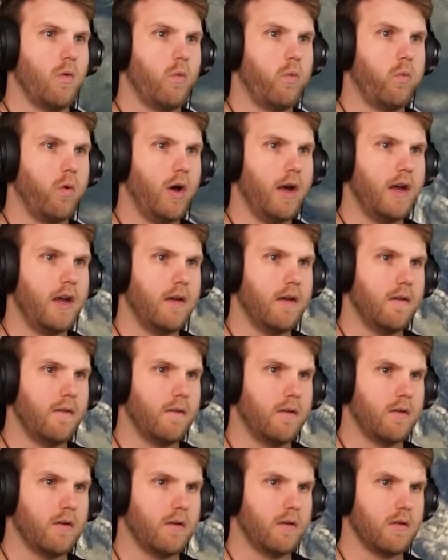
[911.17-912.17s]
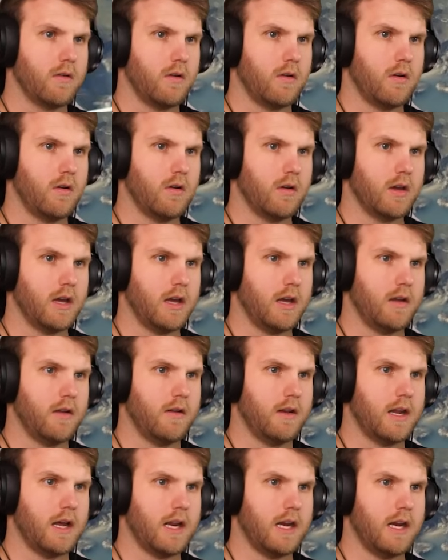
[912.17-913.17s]
What? Okay.
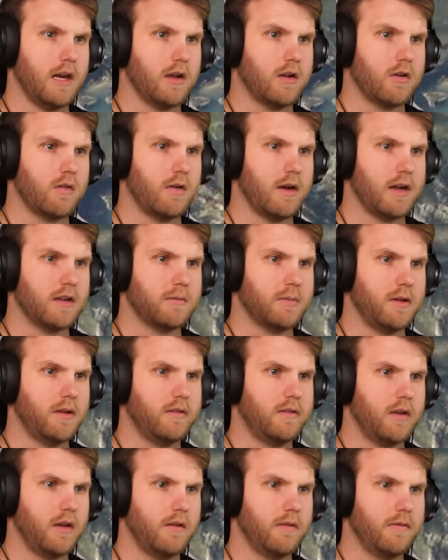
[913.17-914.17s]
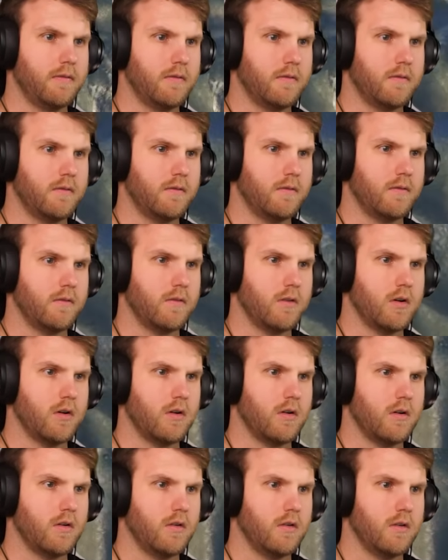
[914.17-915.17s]
Now I need to correct myself.
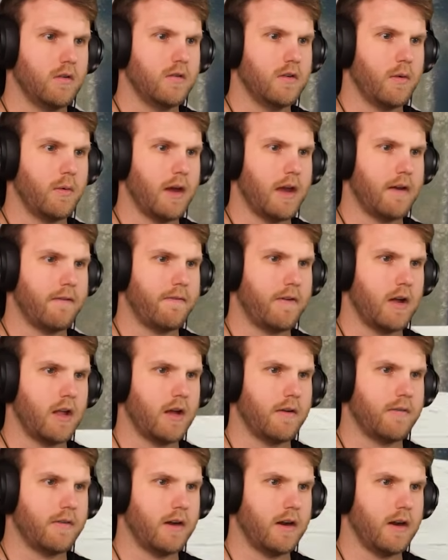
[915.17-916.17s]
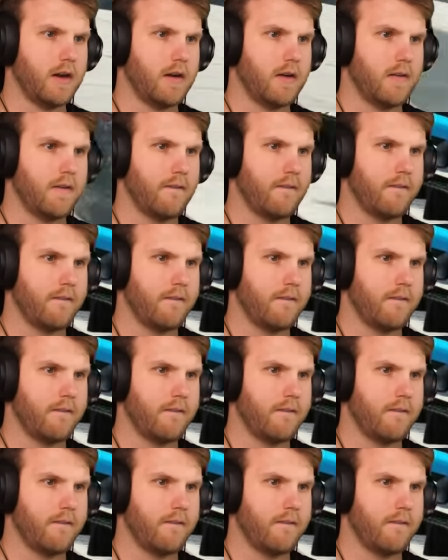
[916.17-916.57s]
There's no way I fall off right here.